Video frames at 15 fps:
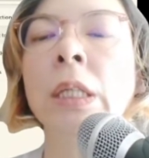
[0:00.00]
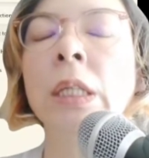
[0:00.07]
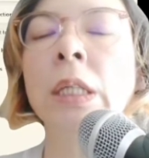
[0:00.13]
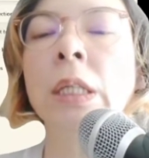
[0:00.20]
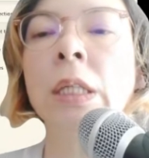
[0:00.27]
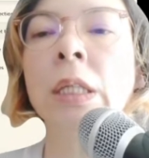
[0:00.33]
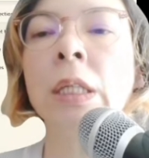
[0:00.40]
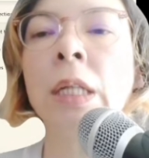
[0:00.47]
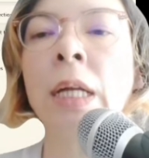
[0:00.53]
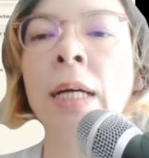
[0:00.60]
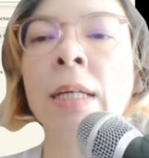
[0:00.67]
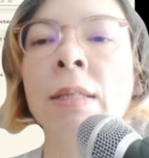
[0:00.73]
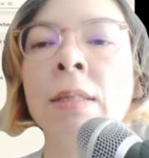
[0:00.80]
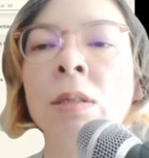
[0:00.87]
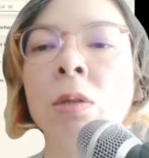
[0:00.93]

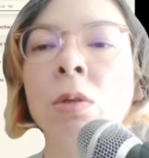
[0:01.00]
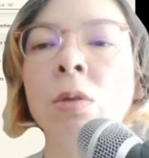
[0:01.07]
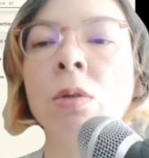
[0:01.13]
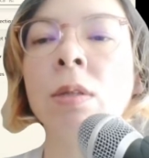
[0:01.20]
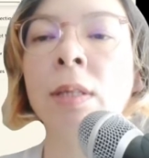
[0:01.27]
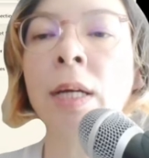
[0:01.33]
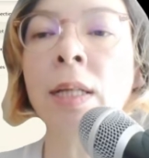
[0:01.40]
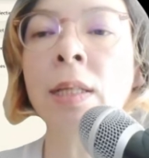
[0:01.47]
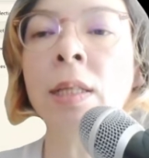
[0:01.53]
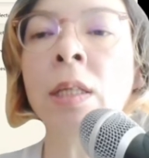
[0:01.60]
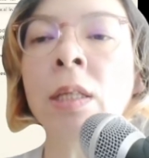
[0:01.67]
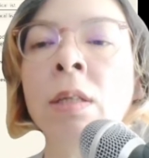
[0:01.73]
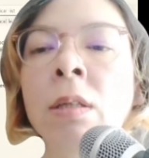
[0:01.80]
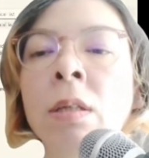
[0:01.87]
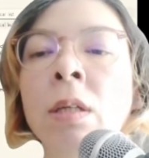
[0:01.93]
slicer
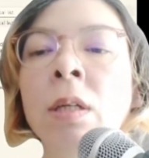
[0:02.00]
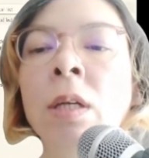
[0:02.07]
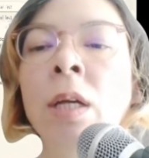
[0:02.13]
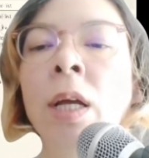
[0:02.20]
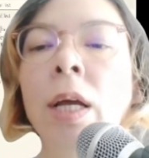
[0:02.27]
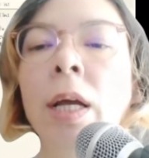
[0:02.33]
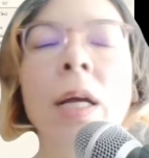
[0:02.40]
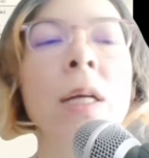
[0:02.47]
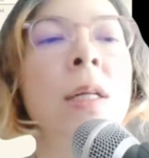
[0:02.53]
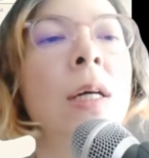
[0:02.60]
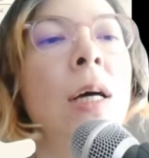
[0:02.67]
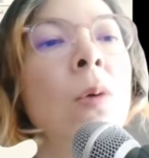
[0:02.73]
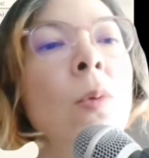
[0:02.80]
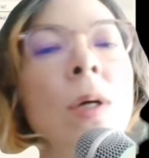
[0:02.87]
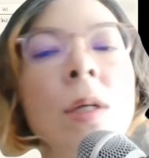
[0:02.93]
setting, and
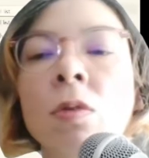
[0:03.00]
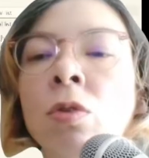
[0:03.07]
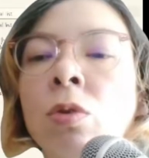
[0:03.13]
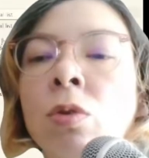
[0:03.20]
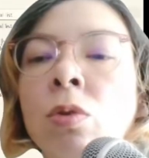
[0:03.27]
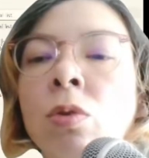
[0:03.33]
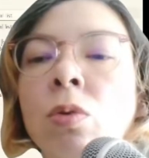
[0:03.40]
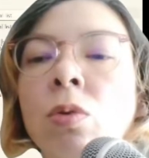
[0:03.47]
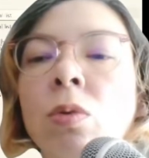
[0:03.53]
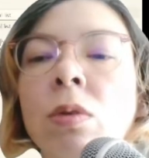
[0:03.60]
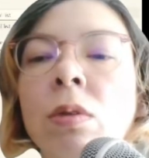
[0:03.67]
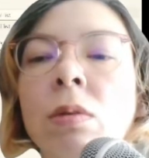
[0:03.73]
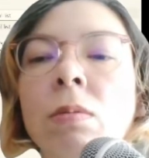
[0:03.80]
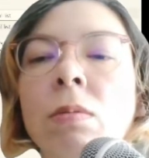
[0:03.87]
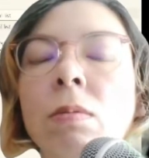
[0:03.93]
I want to
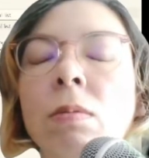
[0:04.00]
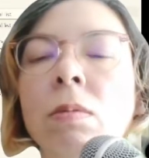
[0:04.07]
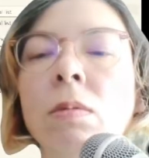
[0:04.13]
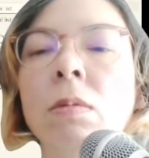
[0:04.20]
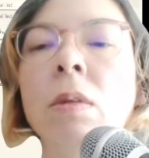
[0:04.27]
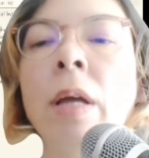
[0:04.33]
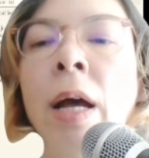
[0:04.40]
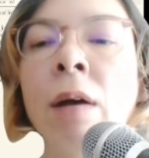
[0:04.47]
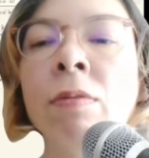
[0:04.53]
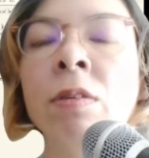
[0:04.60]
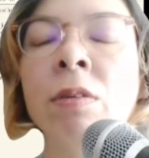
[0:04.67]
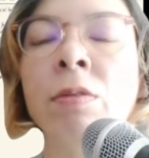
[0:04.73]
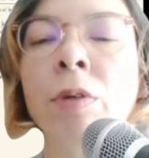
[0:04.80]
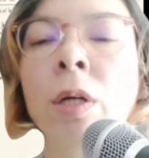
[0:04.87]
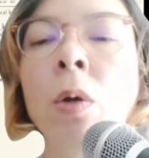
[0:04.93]
have a
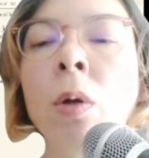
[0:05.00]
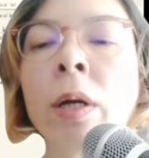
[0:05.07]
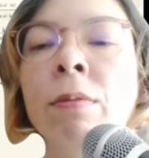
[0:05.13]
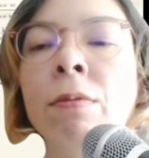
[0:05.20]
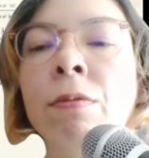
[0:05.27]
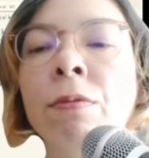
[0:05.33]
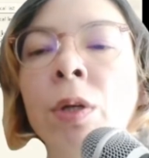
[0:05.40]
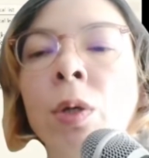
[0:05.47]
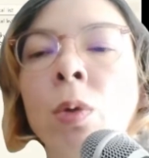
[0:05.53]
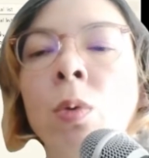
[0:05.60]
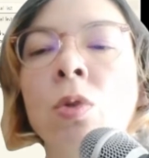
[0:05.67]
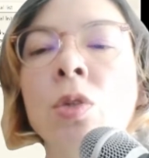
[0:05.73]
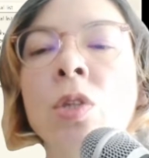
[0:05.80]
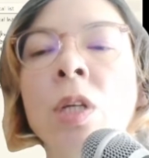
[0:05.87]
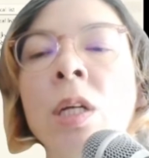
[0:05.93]
different look and feel
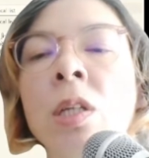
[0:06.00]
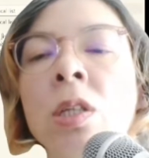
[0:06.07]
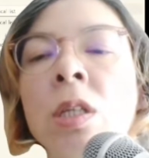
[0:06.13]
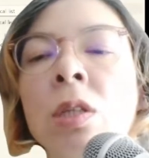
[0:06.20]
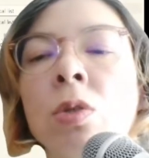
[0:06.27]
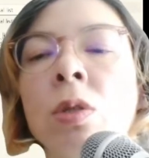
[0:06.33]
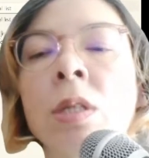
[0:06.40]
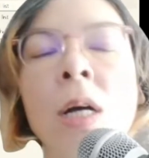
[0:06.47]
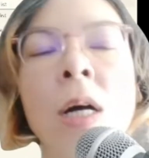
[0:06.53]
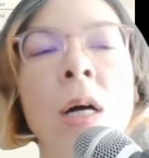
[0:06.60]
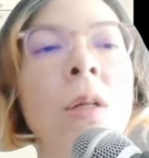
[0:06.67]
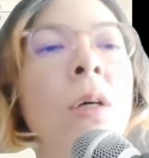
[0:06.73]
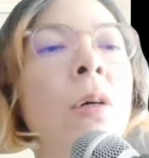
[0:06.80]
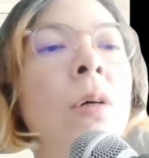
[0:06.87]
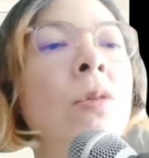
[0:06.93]
to change it to
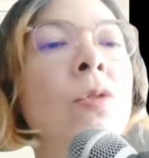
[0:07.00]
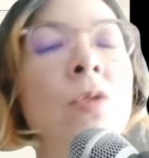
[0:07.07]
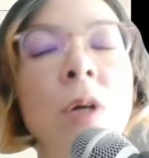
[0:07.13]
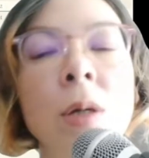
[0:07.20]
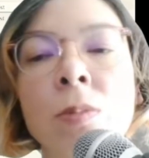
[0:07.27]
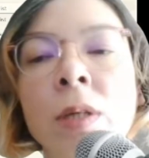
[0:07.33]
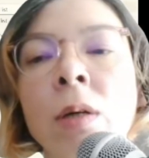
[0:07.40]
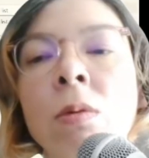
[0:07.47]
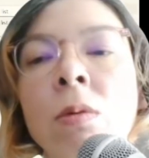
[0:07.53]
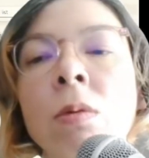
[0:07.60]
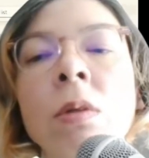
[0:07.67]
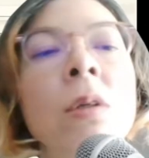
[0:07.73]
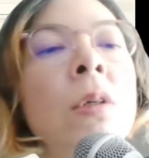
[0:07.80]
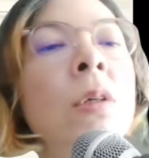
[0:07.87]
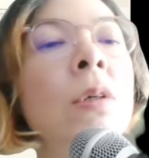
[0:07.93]
tile drop down.
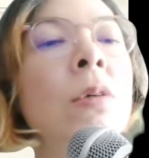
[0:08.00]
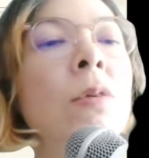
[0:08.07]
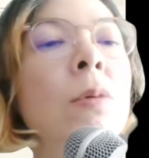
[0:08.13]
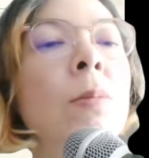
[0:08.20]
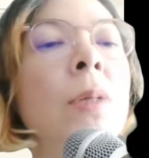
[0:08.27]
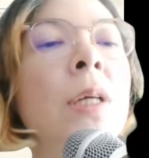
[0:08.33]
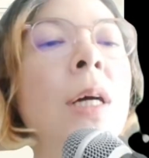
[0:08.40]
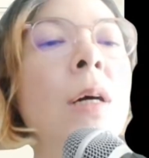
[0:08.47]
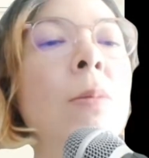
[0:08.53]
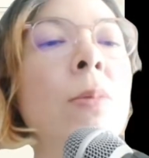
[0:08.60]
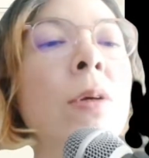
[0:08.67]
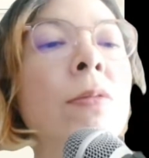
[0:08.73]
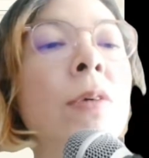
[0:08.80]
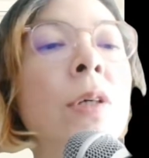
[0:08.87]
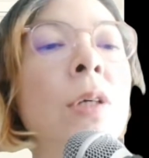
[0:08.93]
For me, I'll
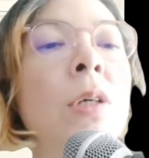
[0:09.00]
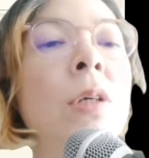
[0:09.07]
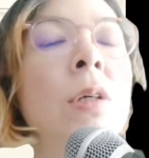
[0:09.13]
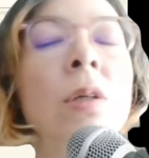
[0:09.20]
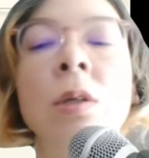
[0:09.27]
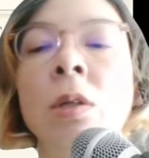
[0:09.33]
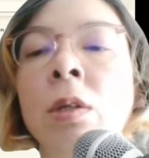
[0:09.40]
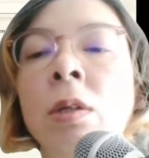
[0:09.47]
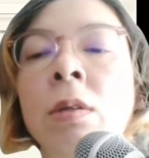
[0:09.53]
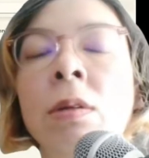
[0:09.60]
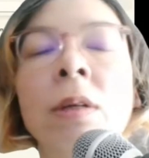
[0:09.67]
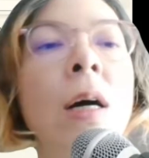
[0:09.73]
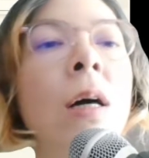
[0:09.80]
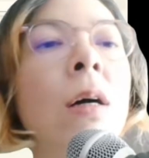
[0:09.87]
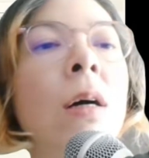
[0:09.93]
prefer
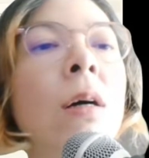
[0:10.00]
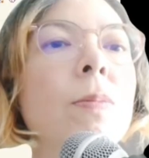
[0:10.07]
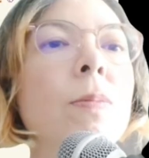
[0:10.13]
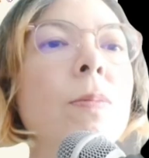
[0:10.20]
tile.